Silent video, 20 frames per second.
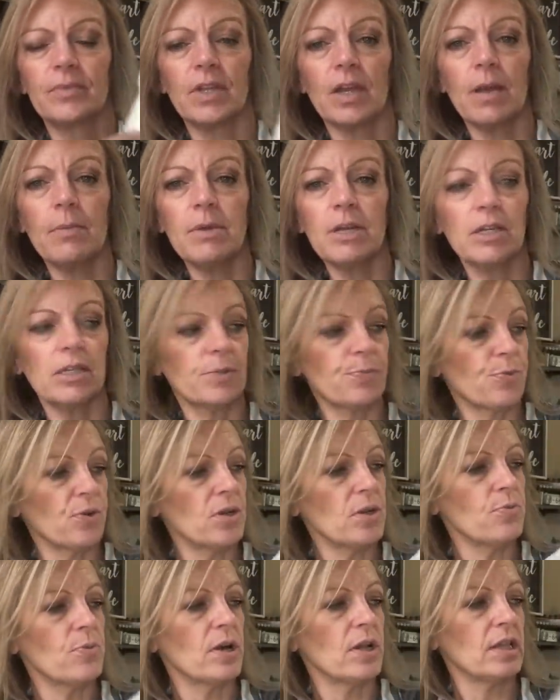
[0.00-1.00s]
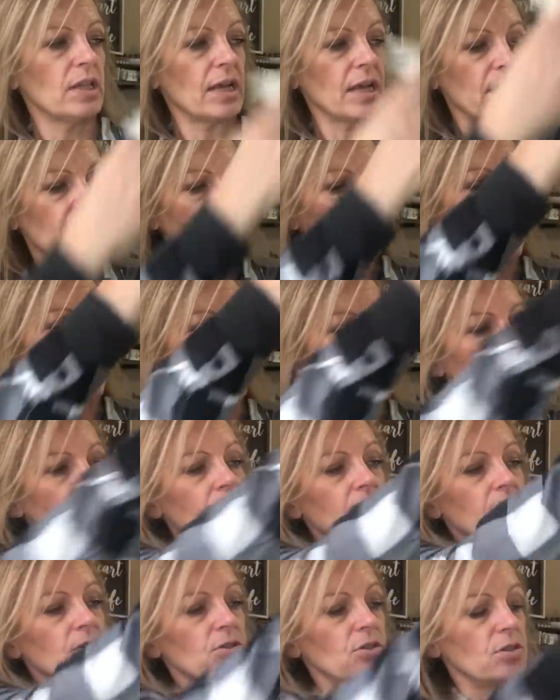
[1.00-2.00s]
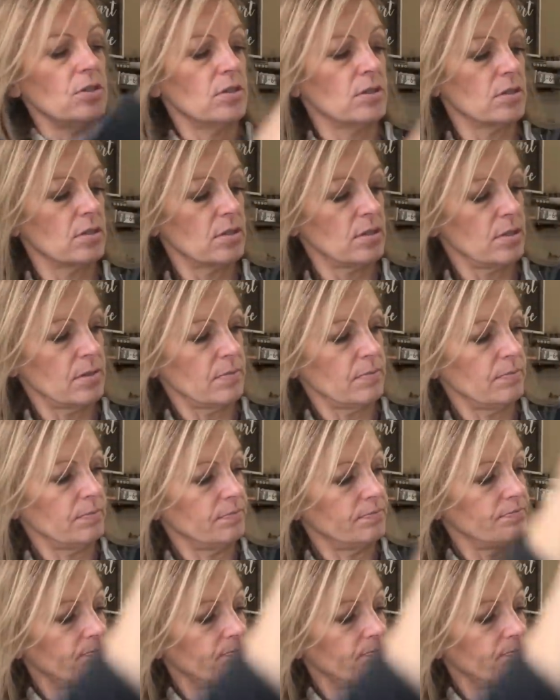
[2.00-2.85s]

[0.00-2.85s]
I mean, it's pretty well laid out. I could just, um,